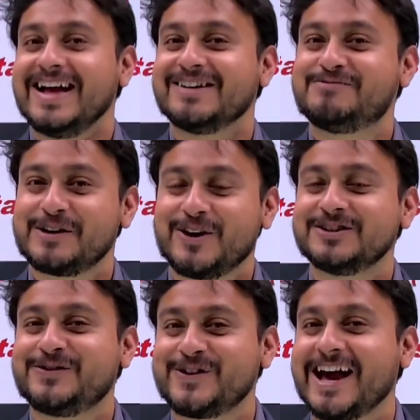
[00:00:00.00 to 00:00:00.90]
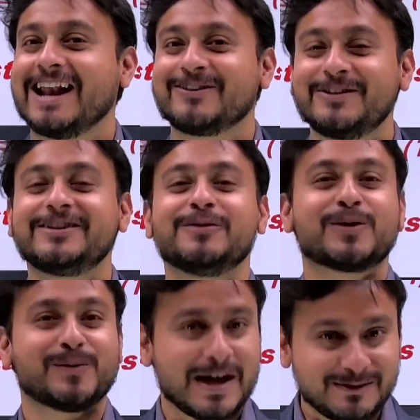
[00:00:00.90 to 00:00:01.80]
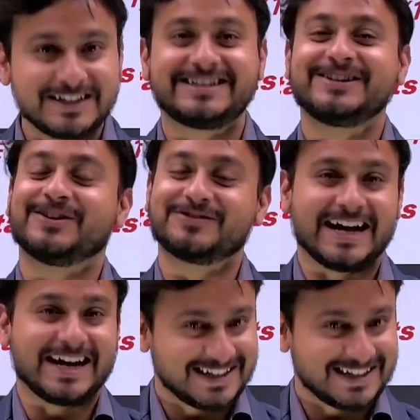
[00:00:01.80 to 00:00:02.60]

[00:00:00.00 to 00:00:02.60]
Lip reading: because if you calculate the probability of that,